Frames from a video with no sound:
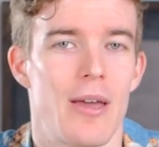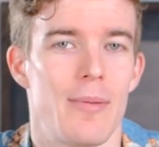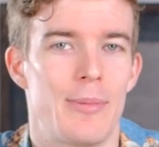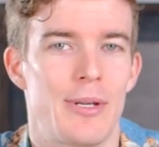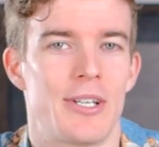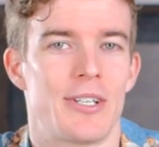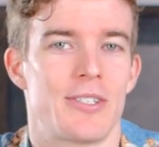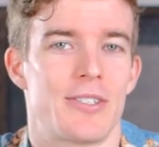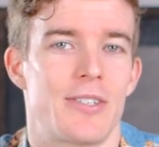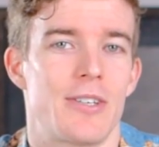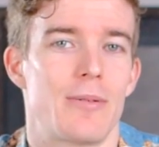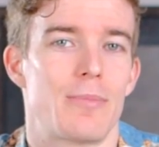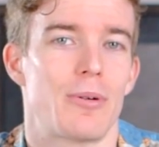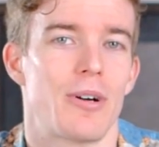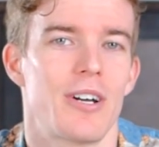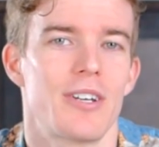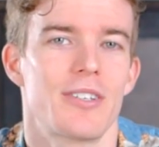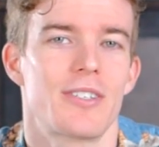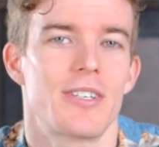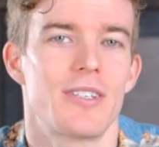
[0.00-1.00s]
because their
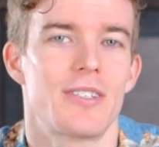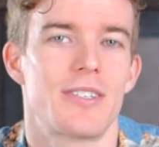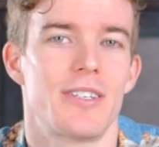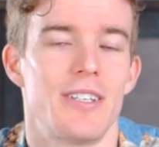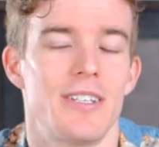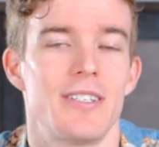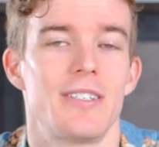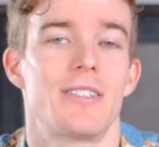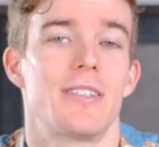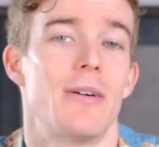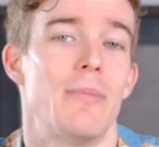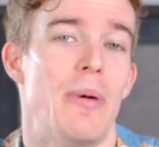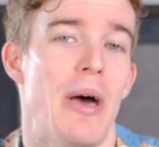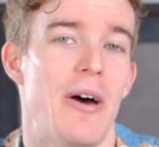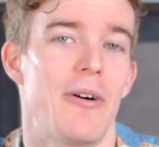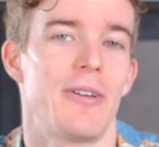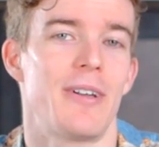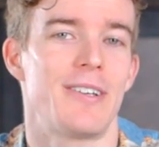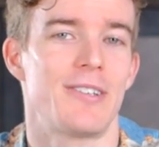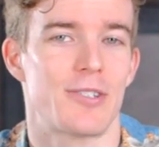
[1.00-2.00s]
process is
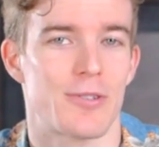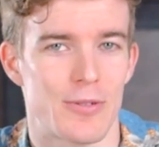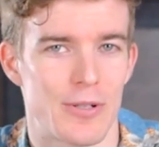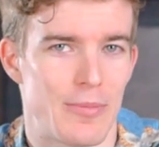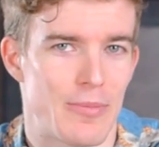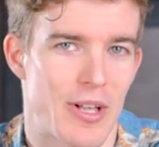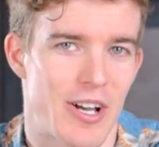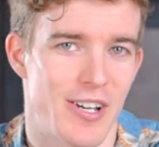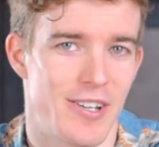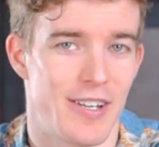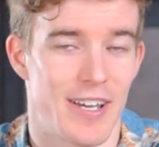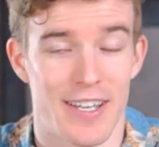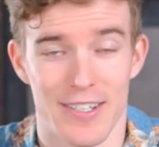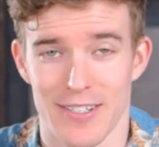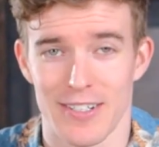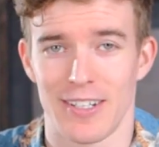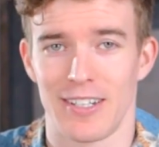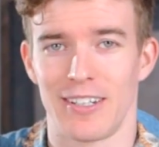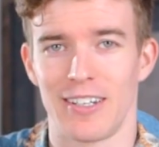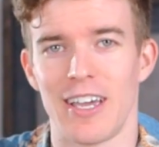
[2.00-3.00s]
about as streamlined as
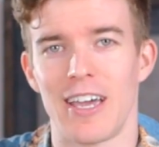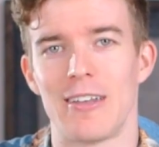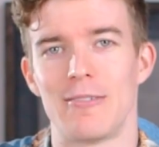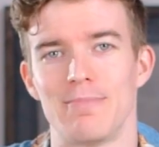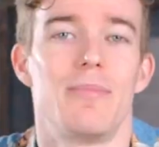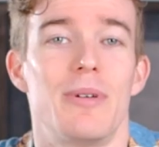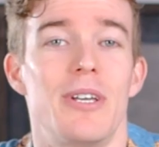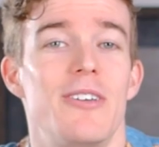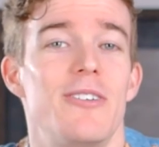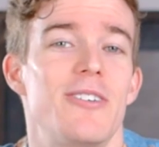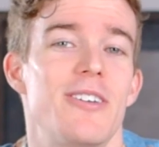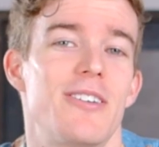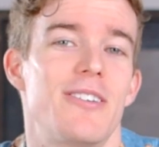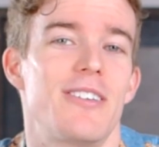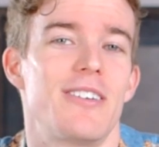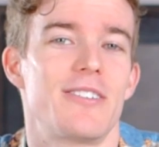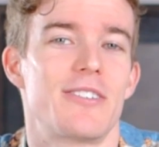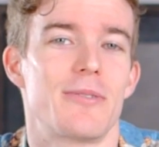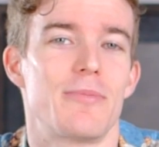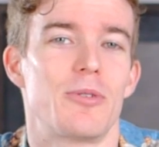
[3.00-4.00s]
it can get. Bet you didn't
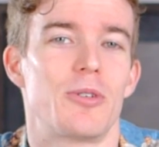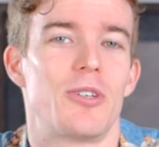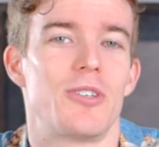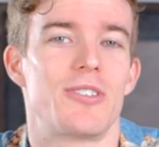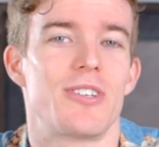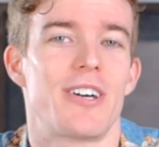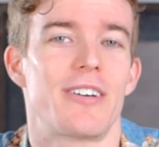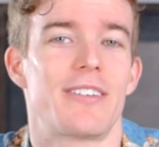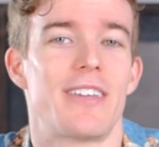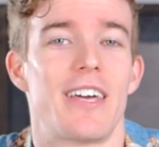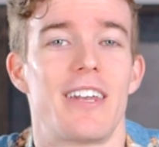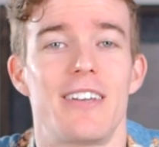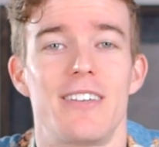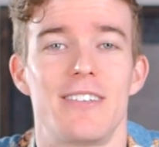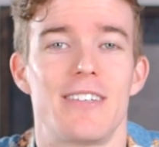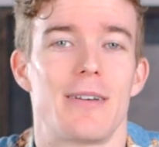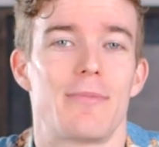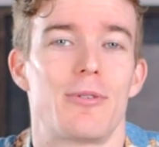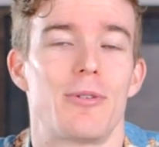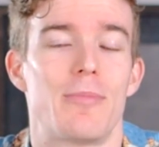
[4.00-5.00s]
think someone could talk that in
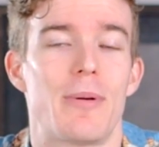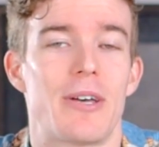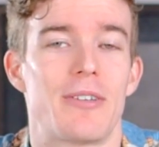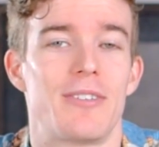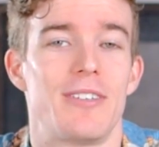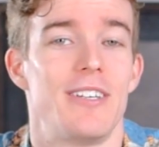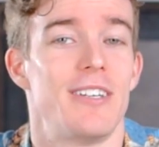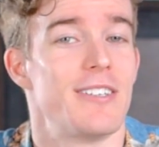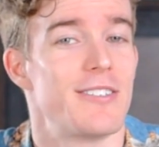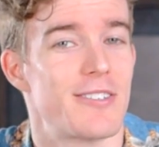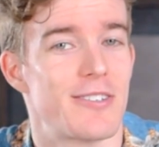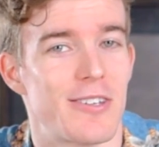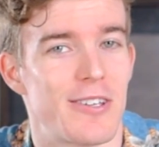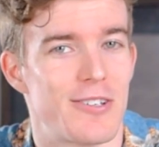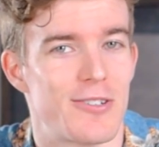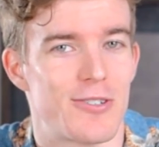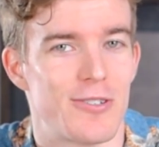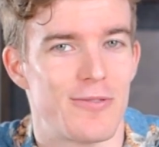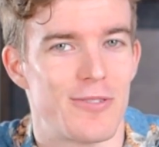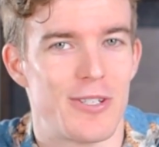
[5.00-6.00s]
depth about the
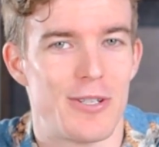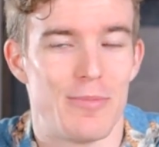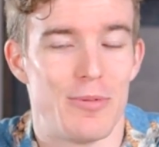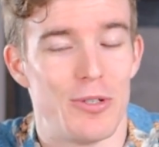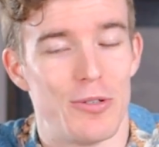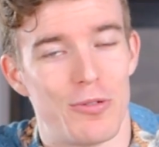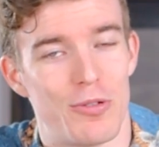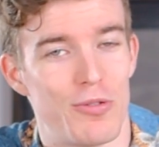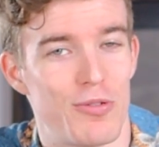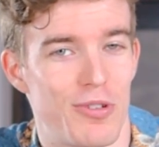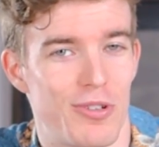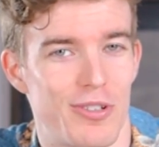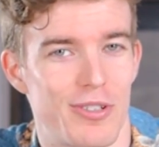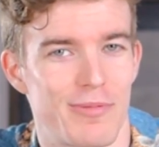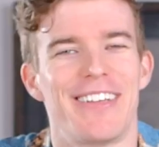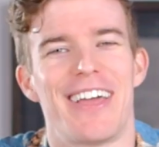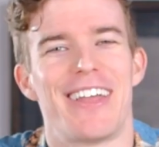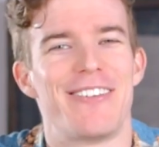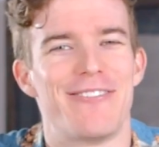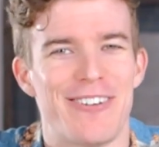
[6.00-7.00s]
installation of CPU
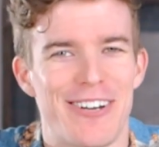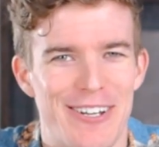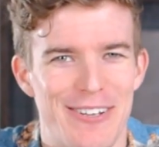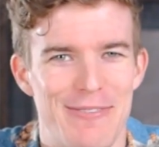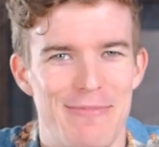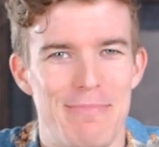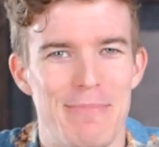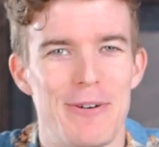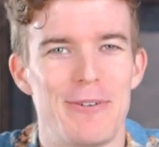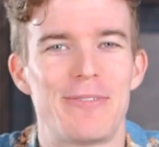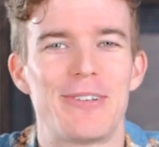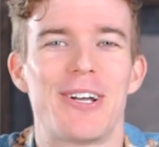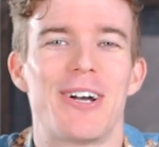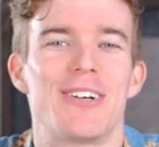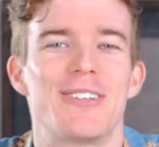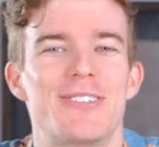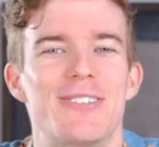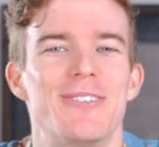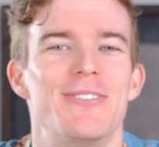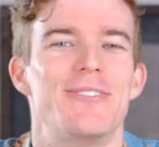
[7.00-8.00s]
coolers. Anyway, moving
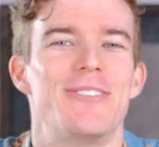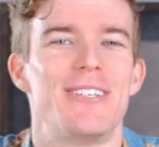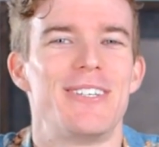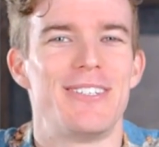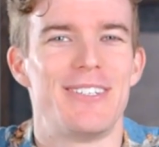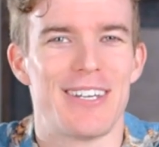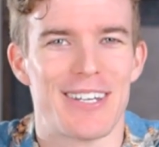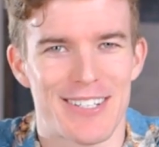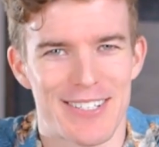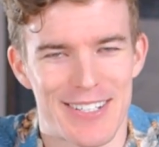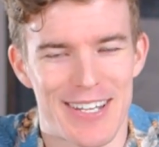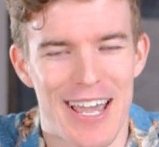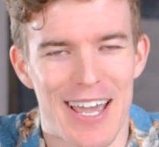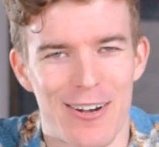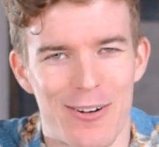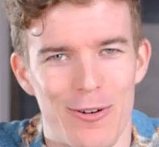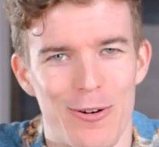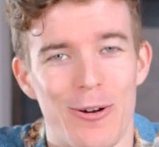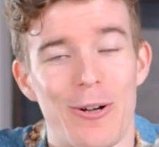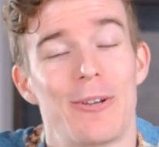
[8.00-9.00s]
on to the next
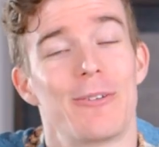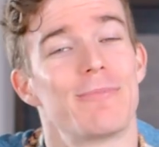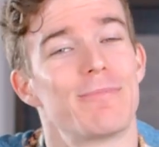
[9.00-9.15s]
category,